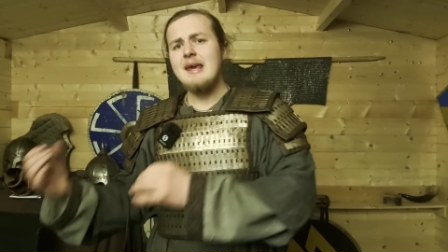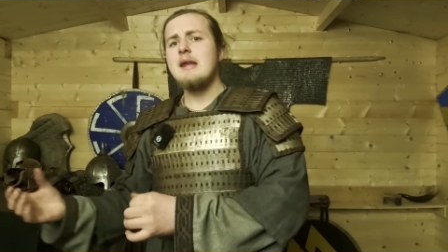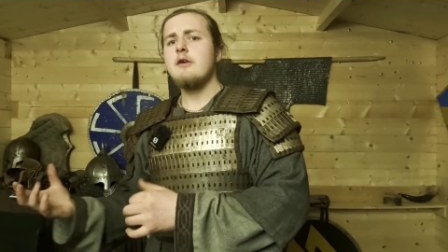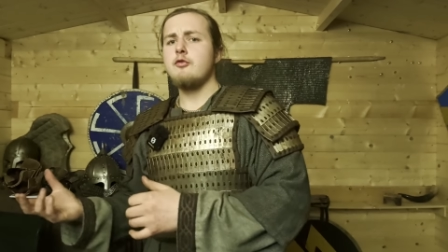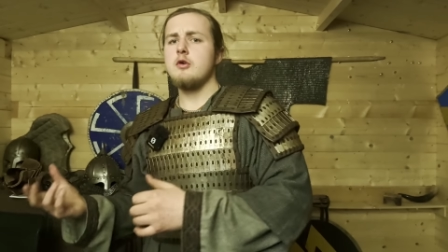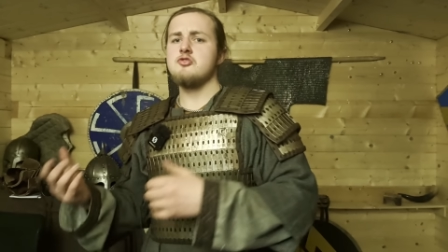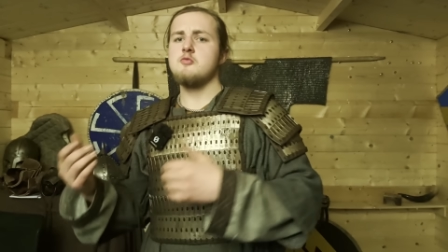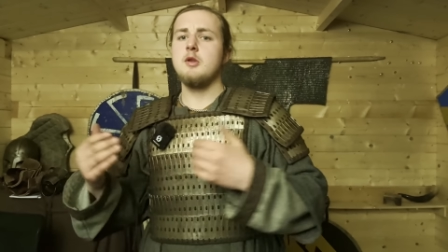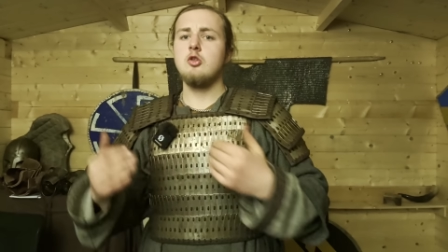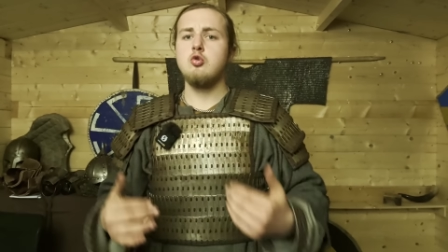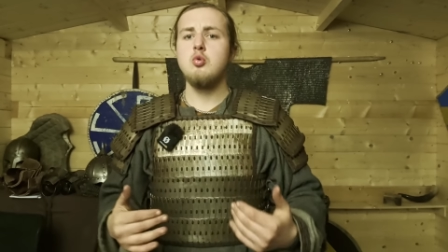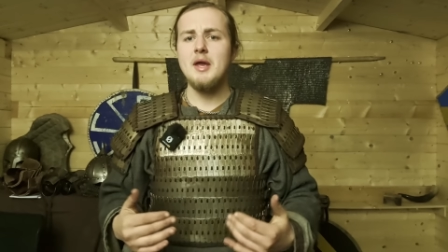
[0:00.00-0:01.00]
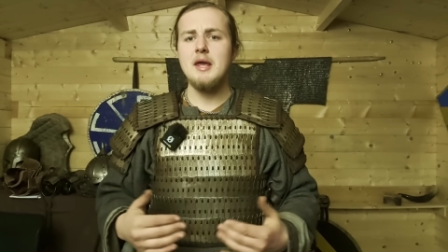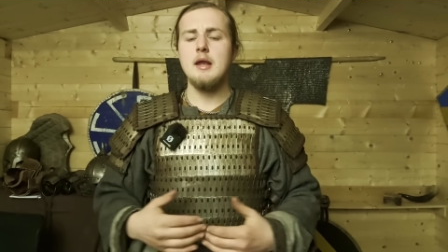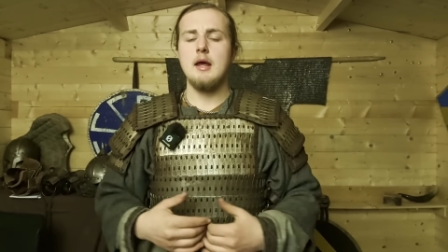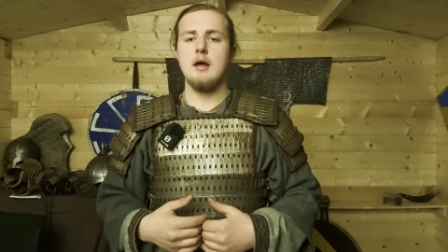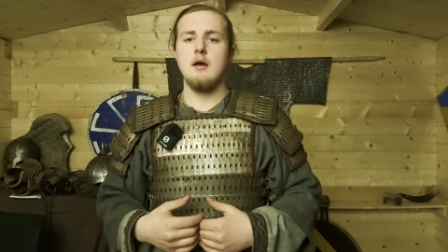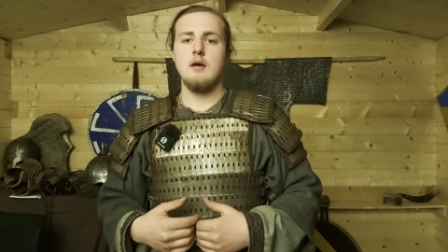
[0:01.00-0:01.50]
difference between
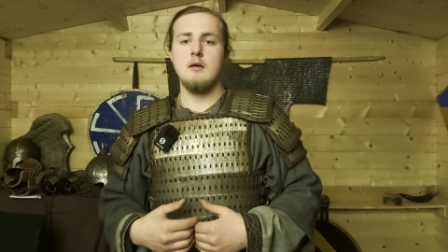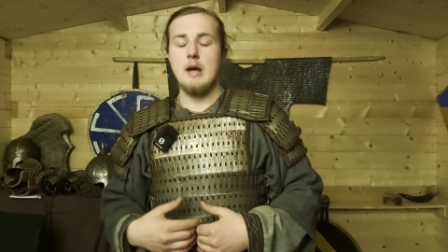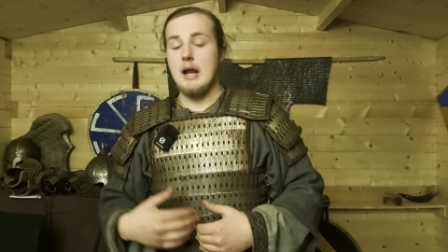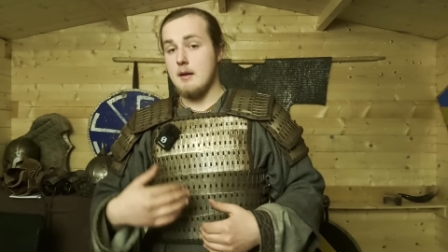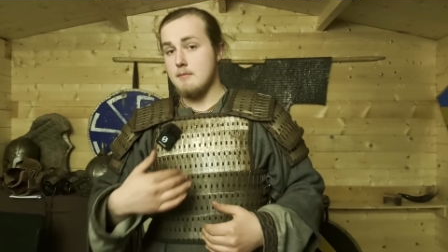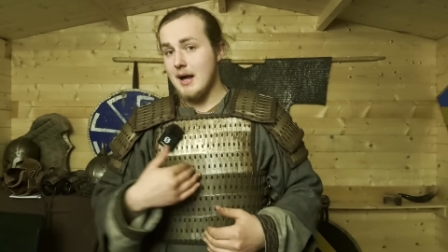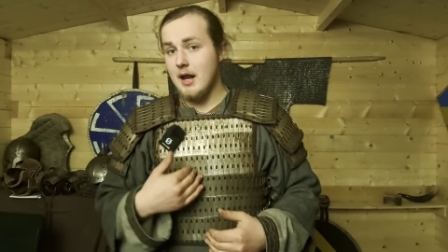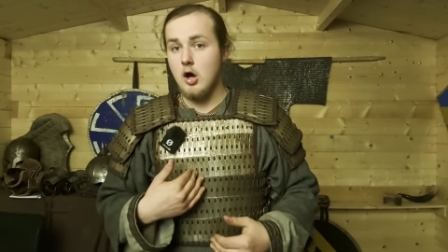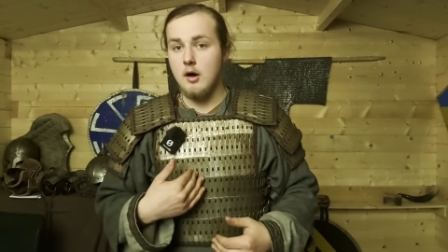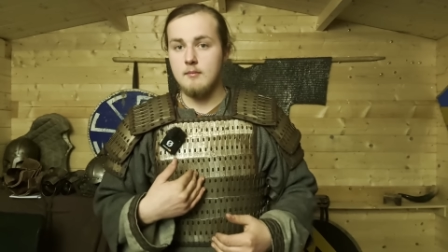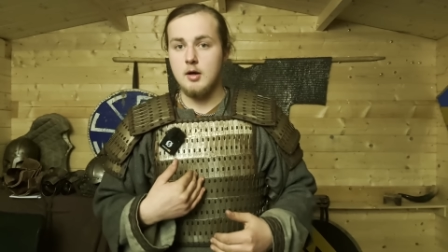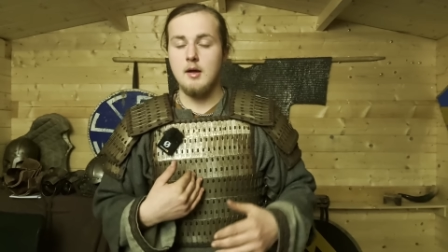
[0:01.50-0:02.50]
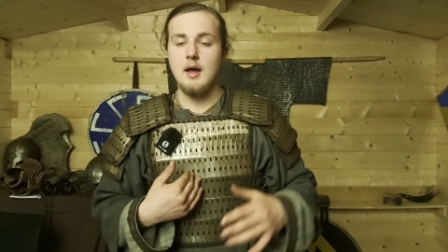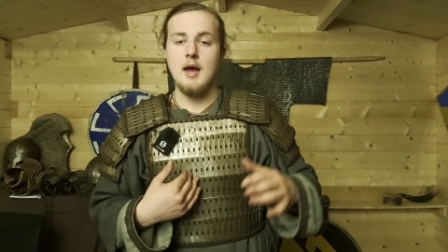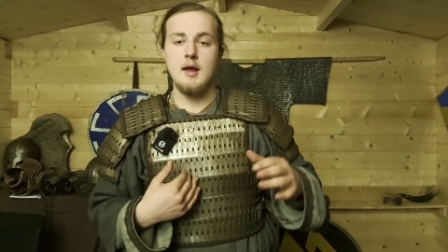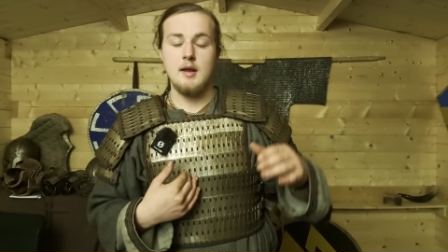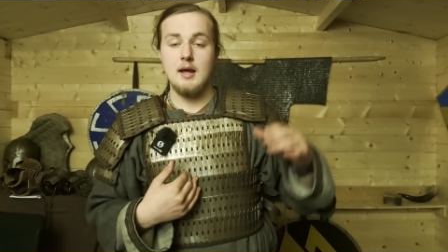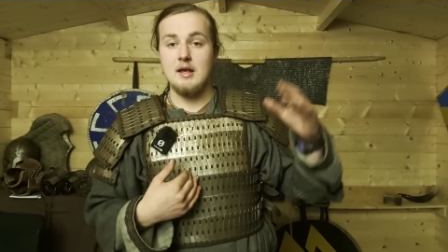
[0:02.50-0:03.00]
a Lamellar armor
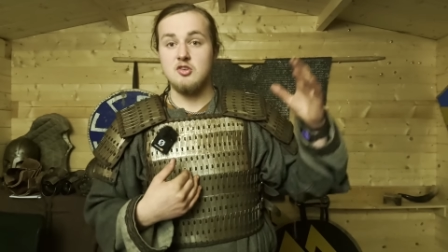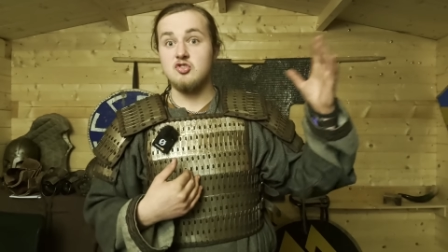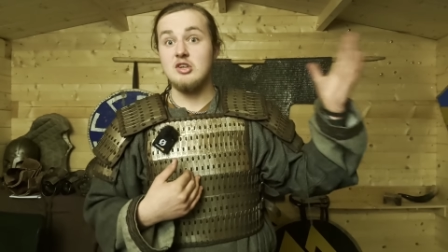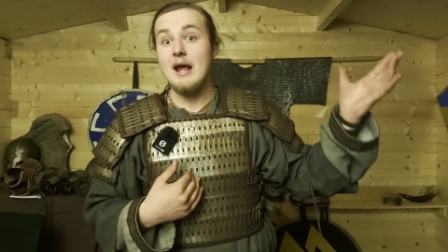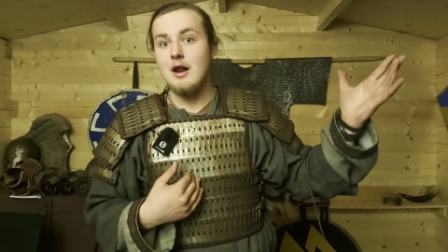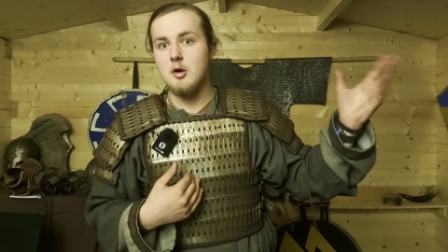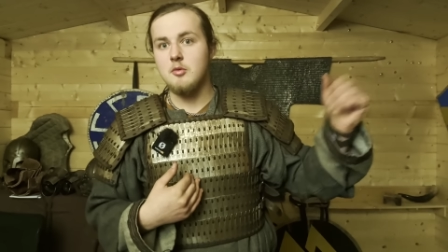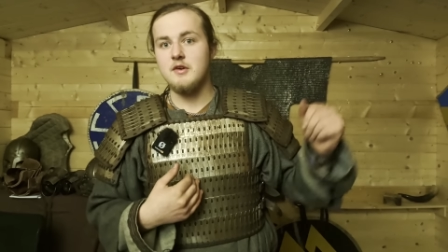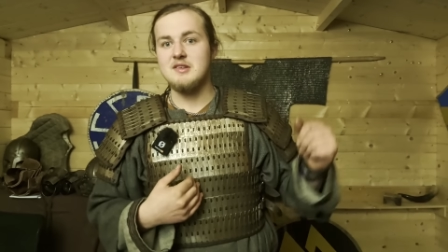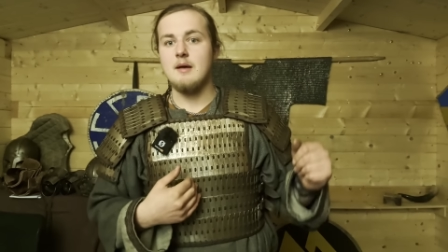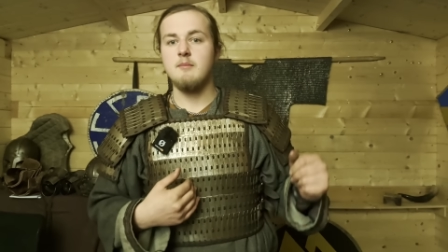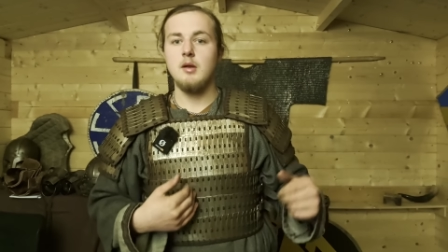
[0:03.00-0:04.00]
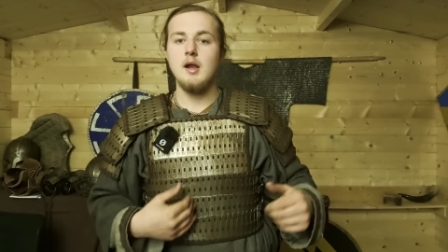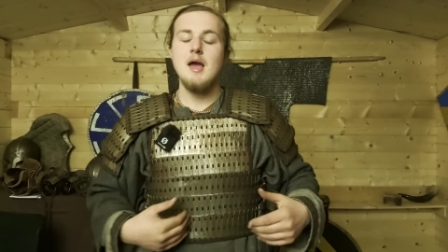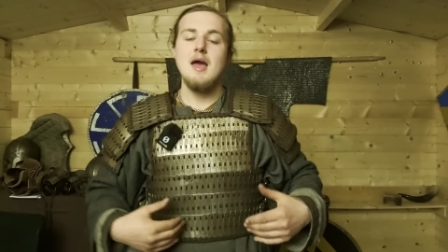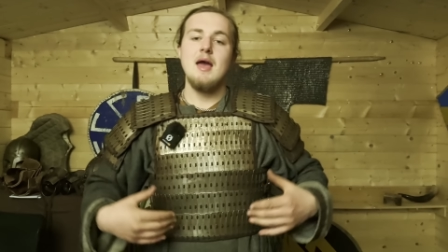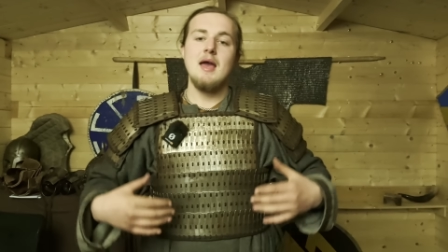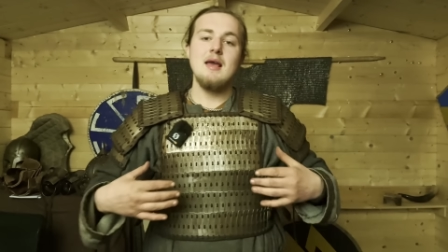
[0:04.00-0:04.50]
and a scale armor, for example,
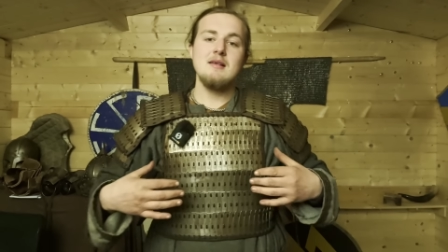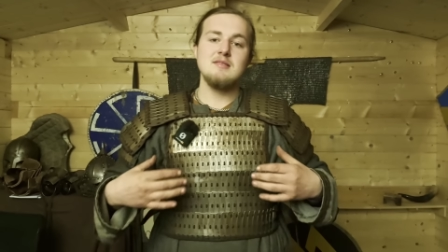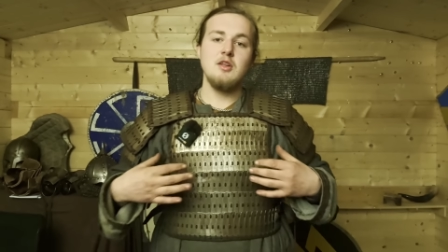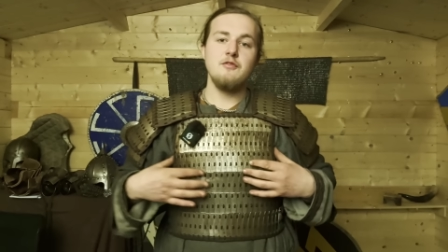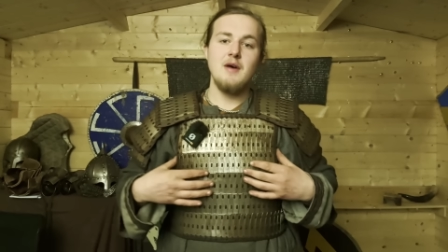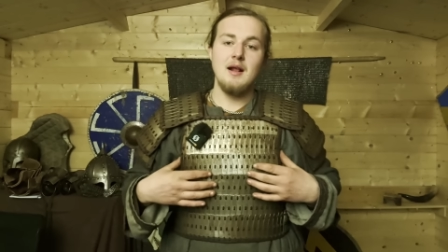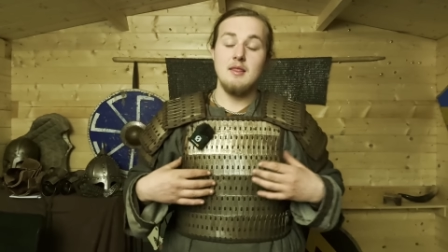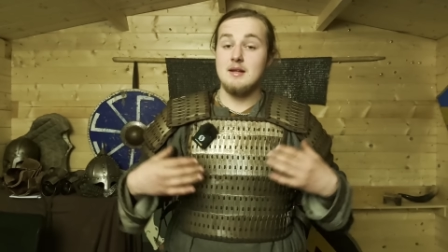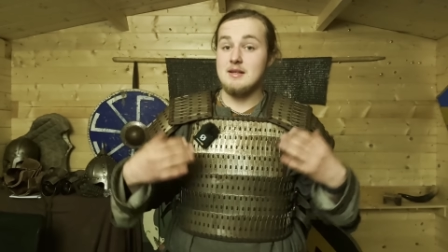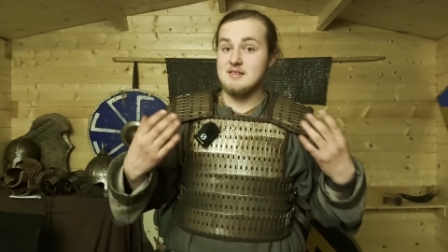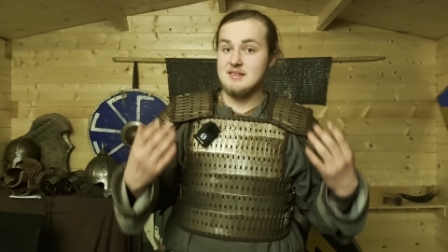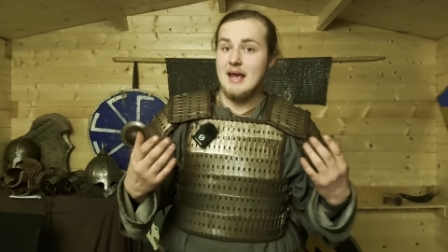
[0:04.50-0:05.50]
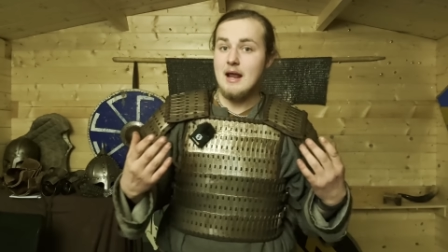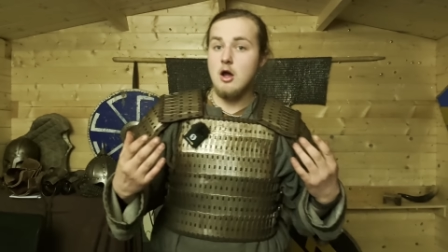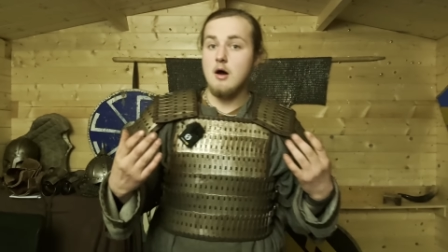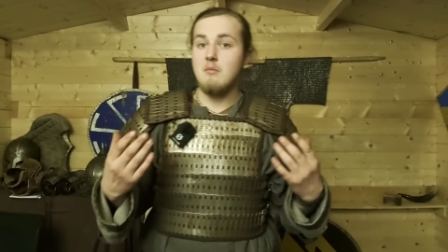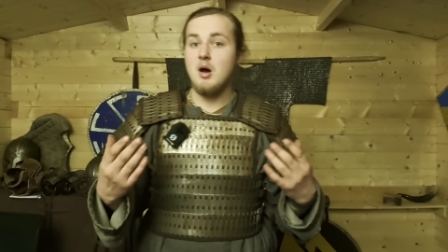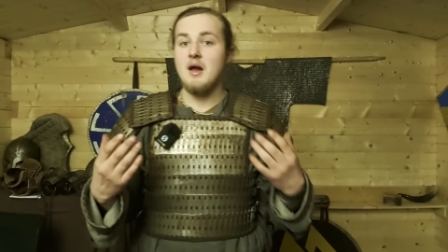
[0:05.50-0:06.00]
is the fact that the scale
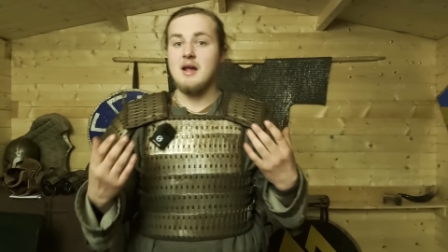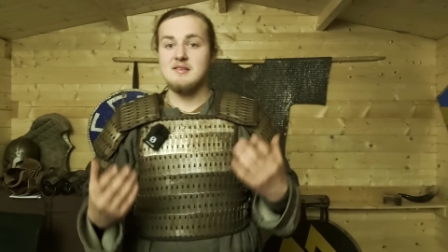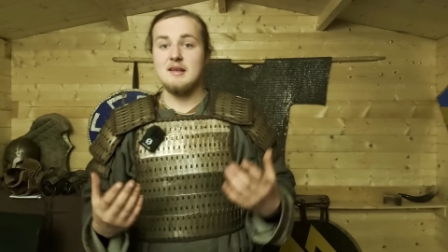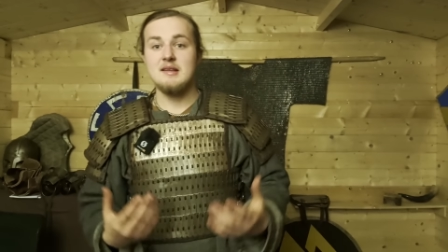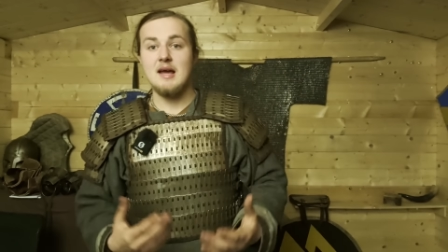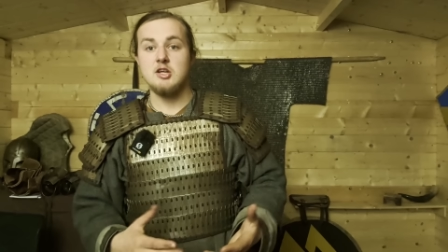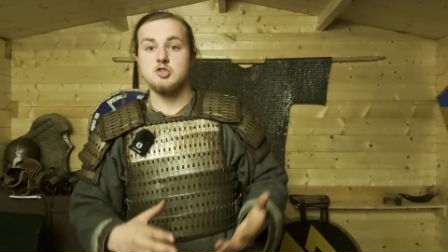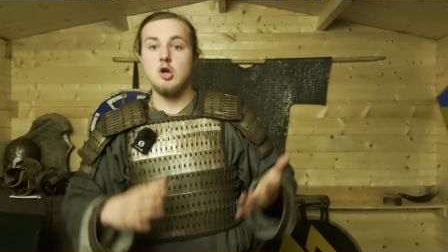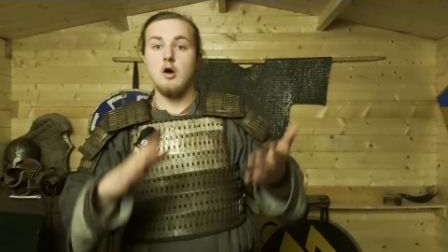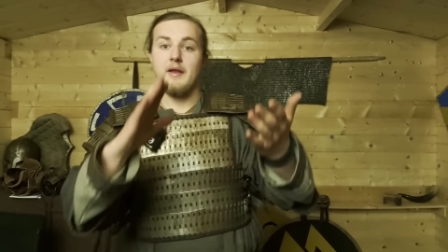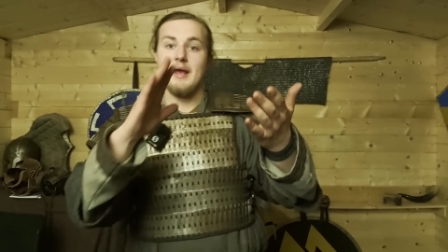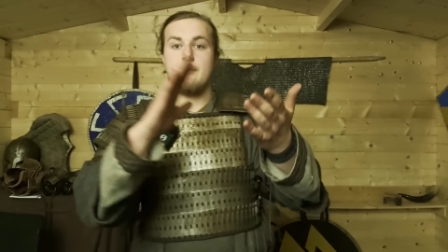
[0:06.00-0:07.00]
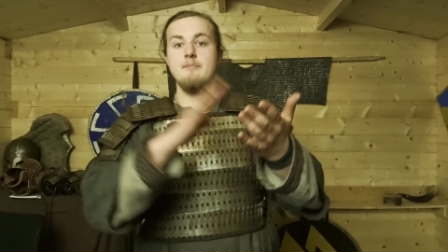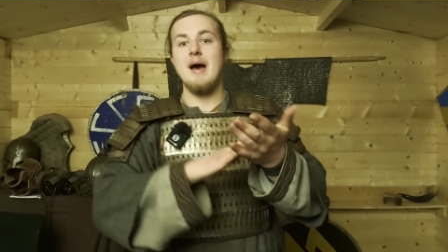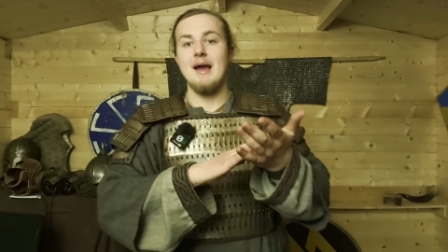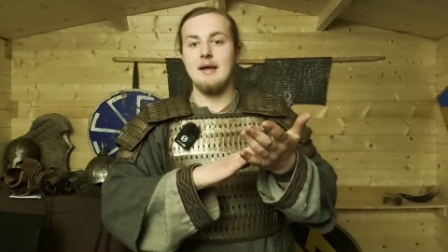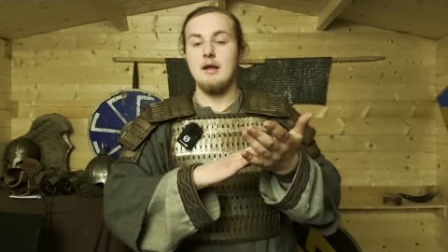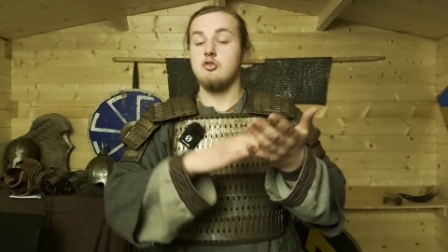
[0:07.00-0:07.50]
armor is attached on a backing.